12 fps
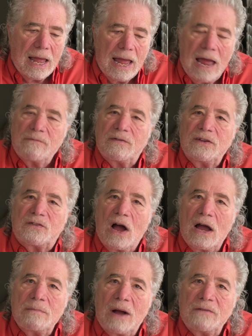every
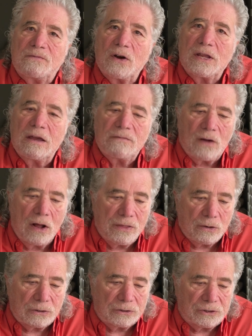time I forgive
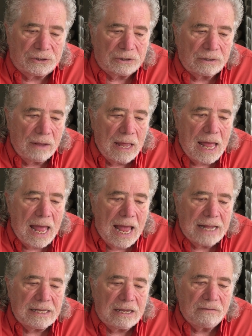others
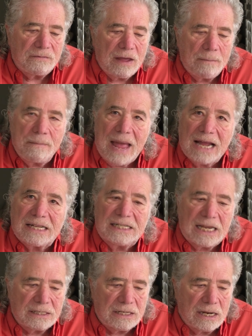and give them back
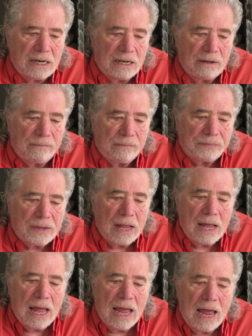dignity,
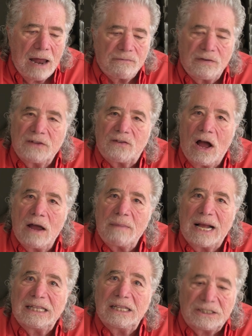every time
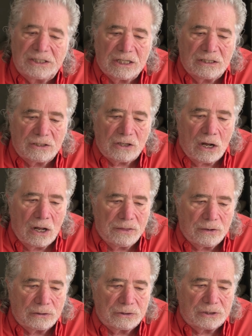I listen to
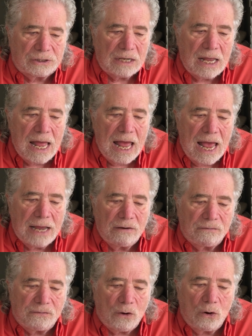others and
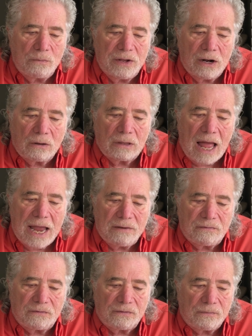affirm their
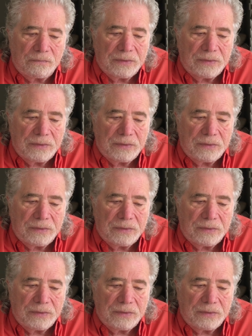life,